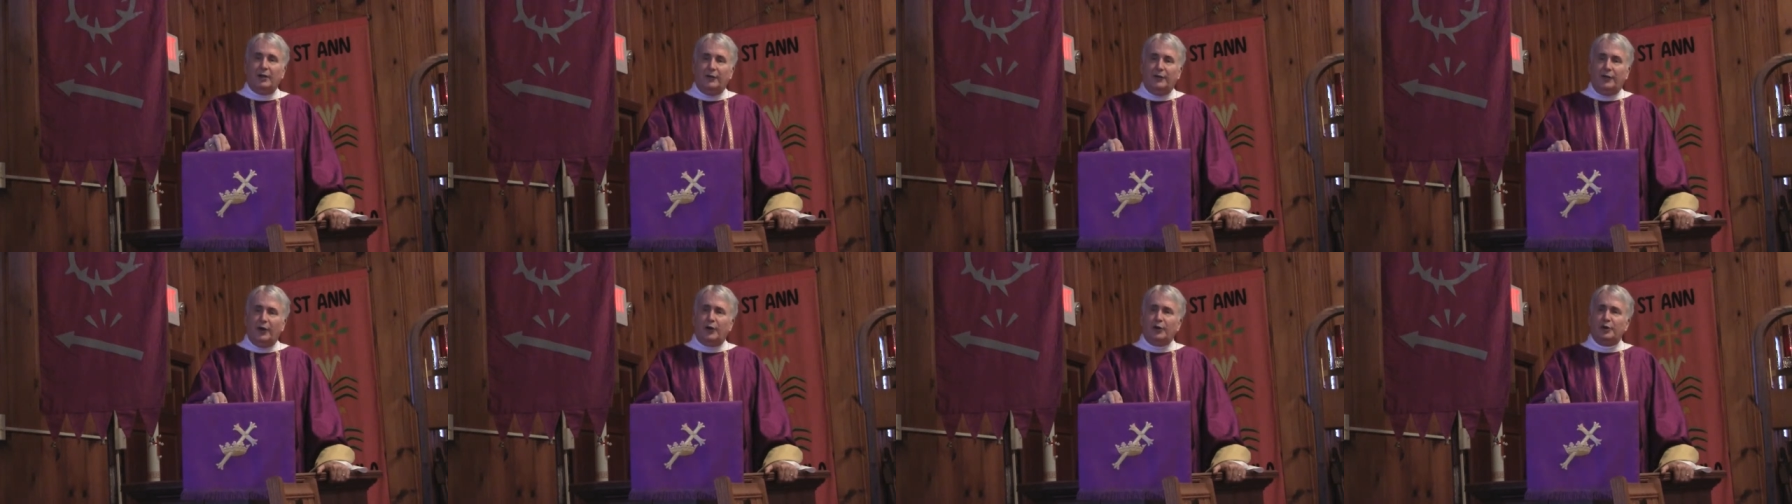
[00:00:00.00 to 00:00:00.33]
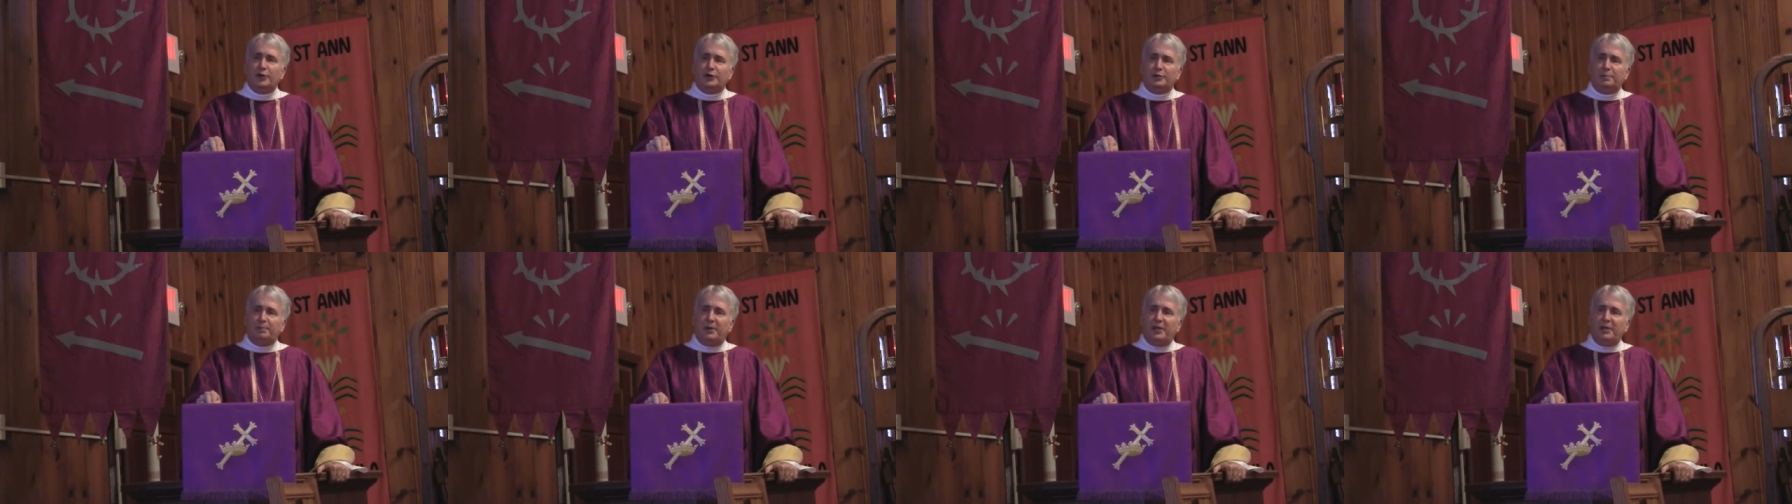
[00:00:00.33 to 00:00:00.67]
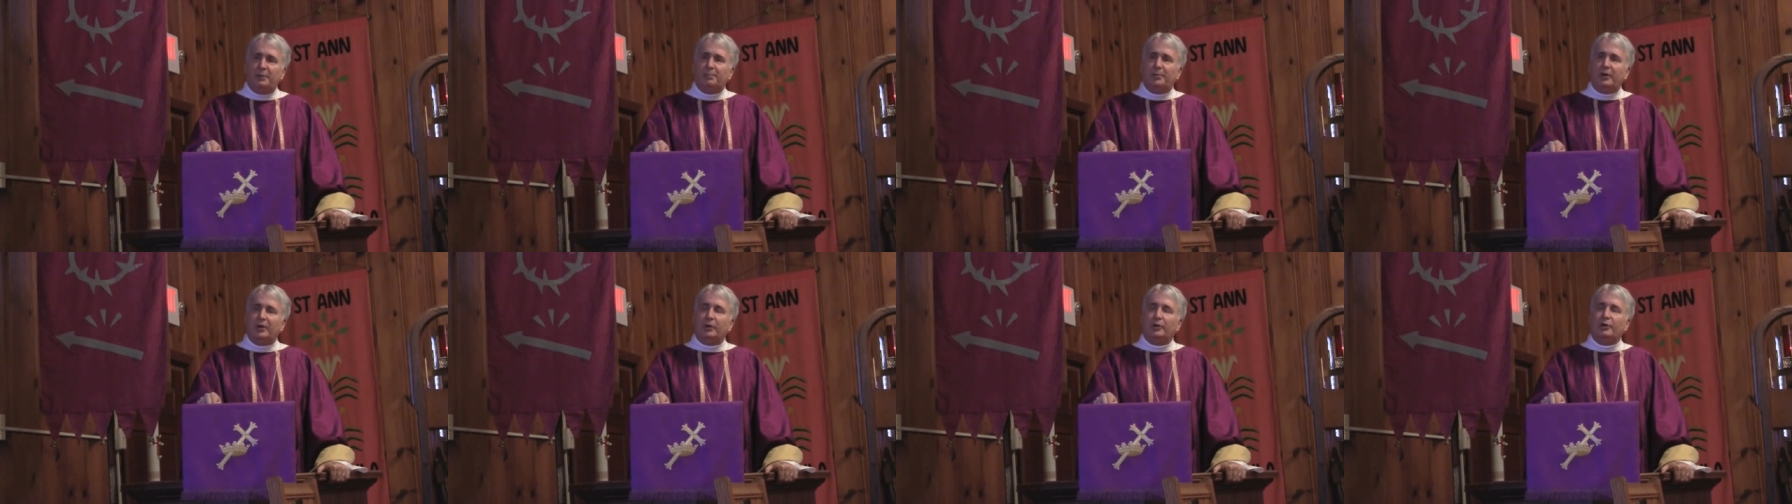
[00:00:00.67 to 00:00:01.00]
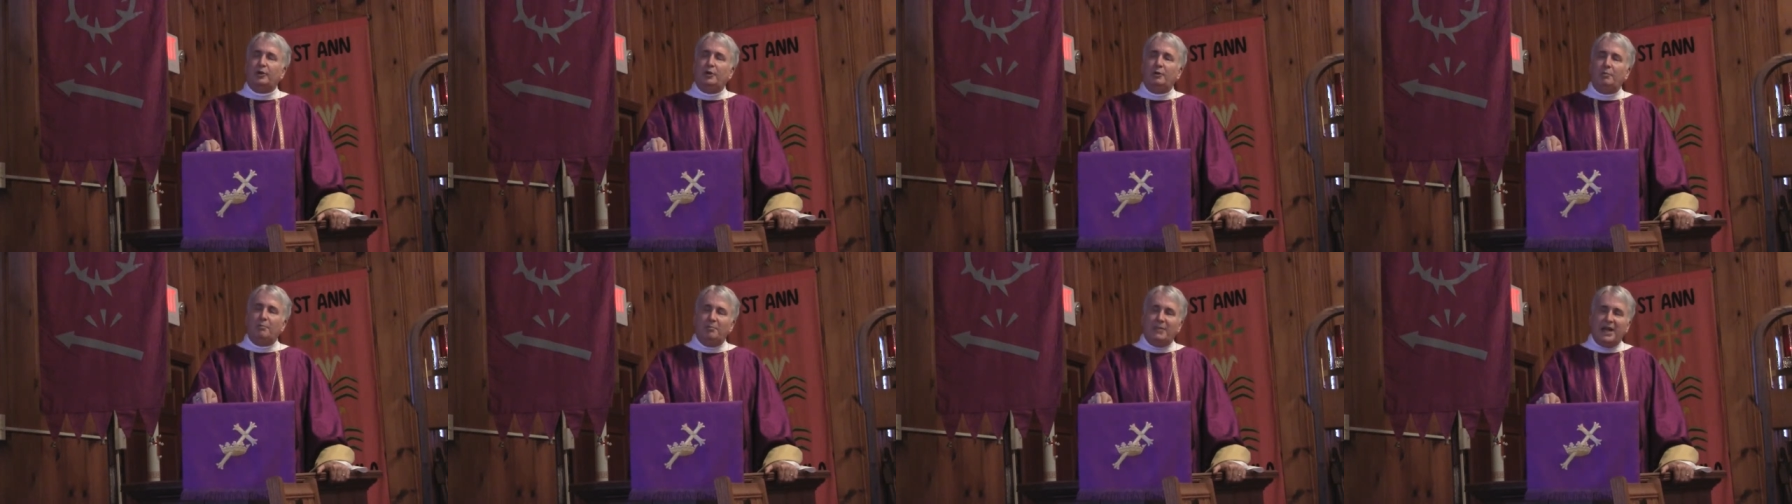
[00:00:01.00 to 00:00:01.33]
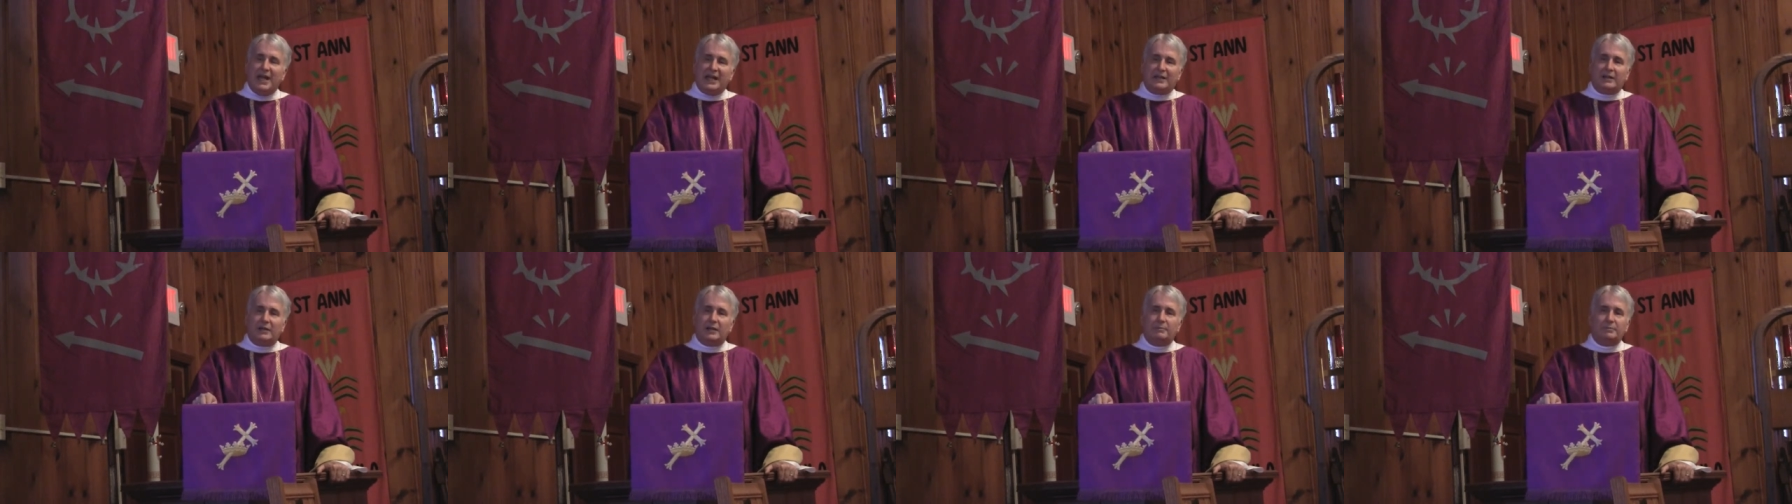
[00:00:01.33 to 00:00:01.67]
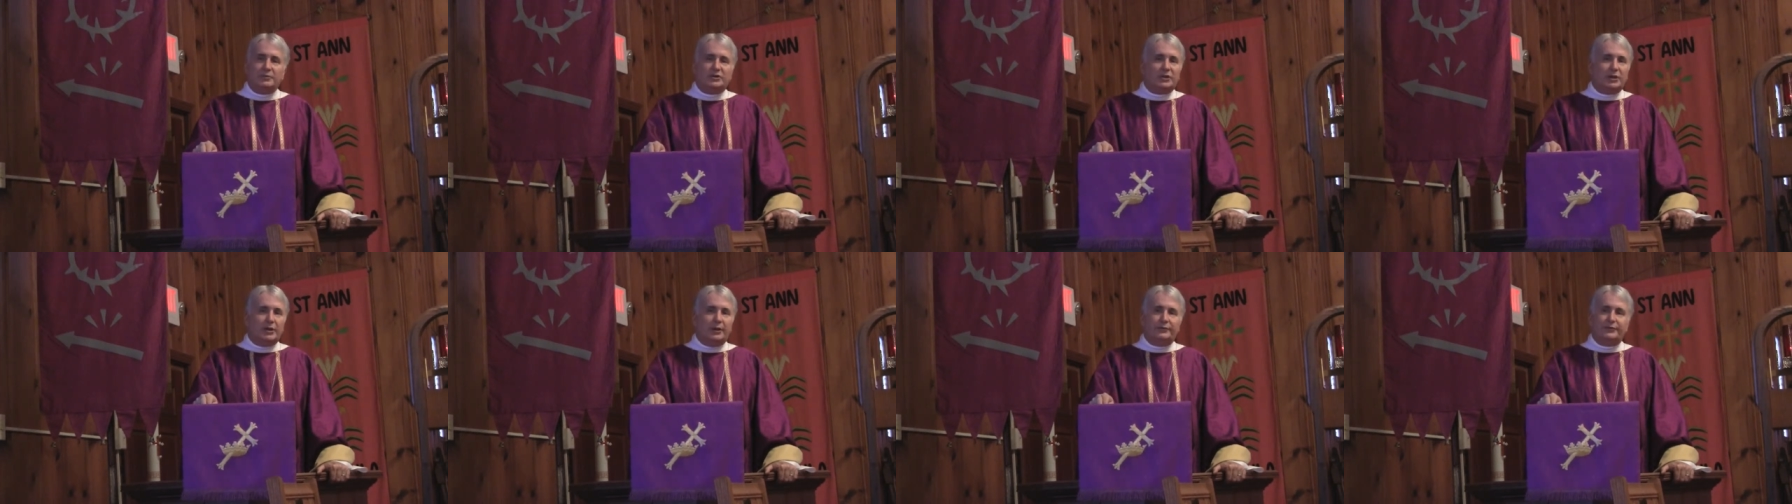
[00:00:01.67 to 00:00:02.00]
those people who make
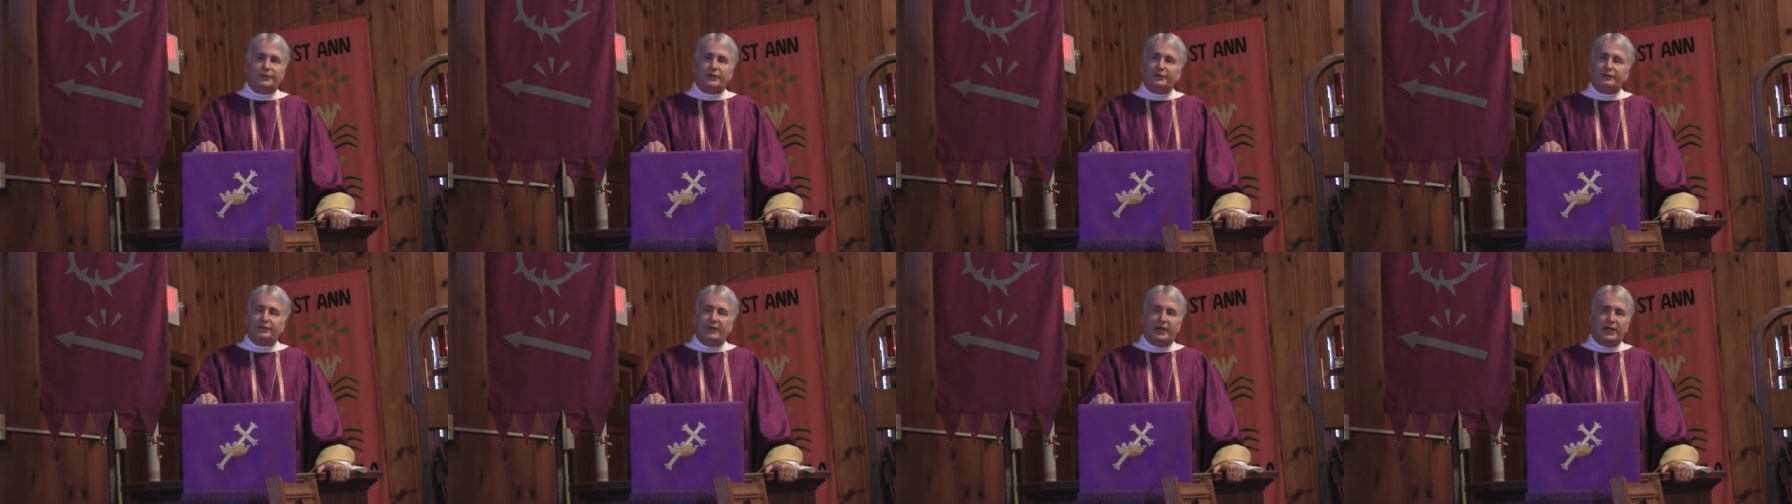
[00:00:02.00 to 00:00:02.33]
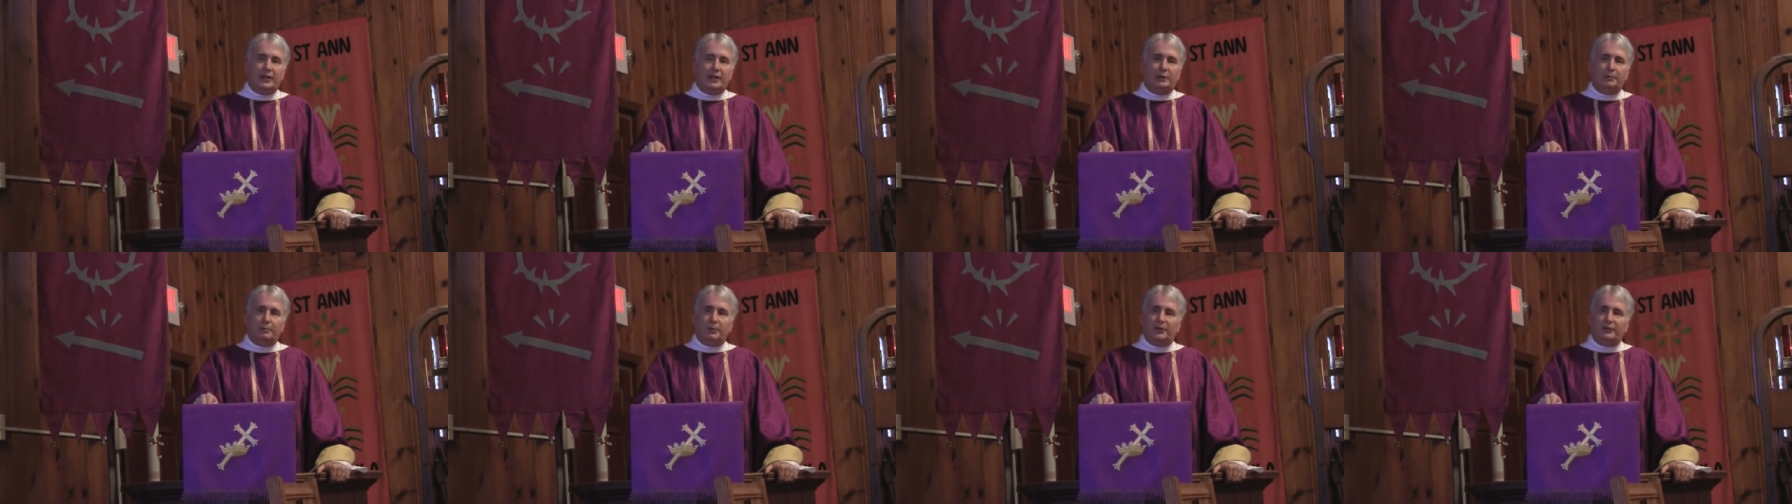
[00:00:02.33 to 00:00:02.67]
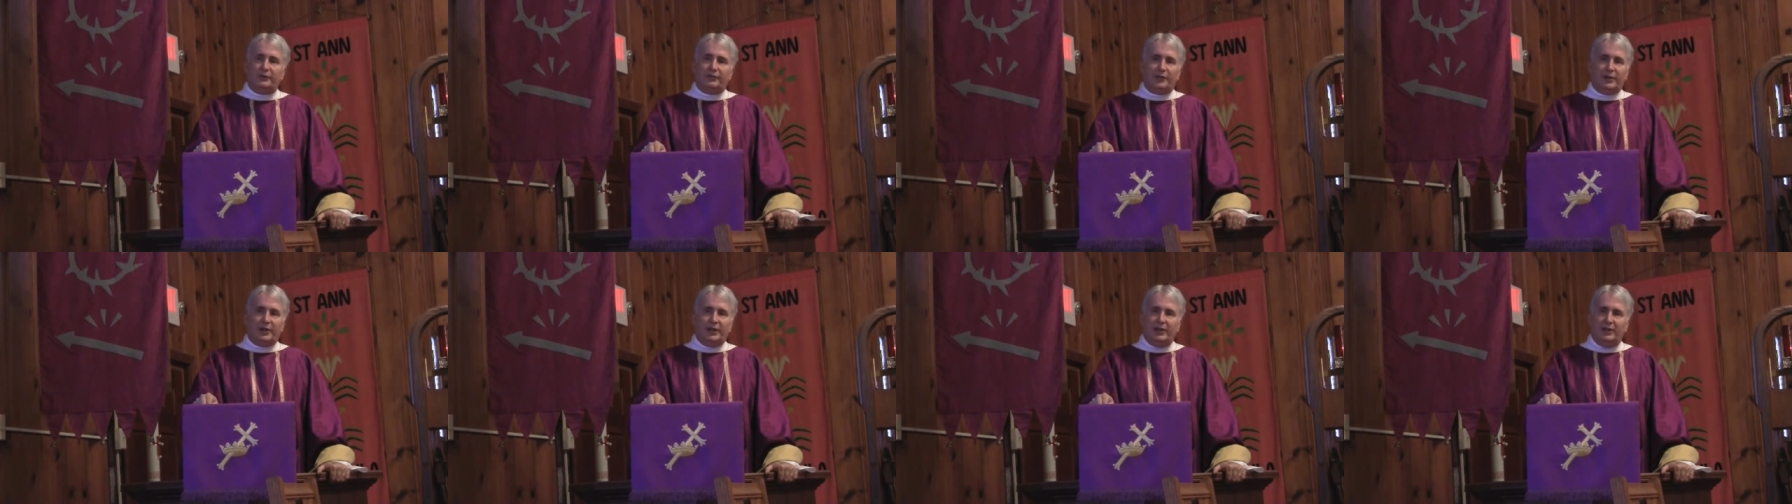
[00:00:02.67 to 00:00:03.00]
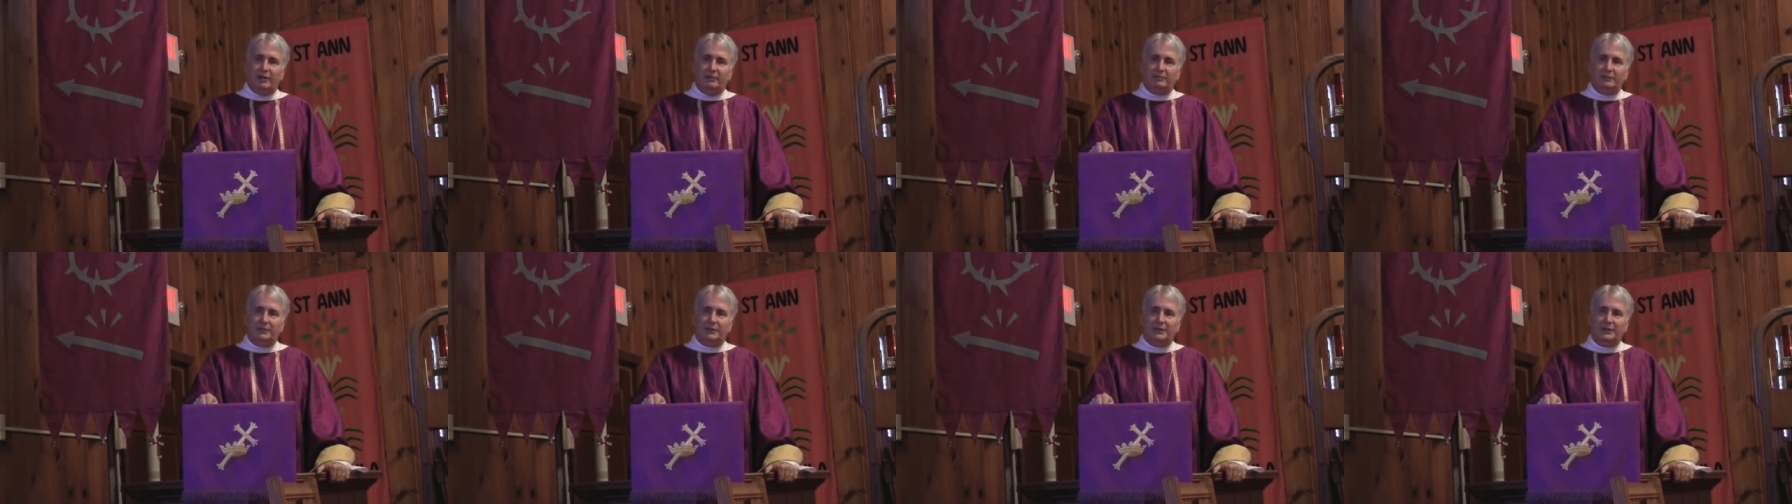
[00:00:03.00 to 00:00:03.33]
themselves available for him.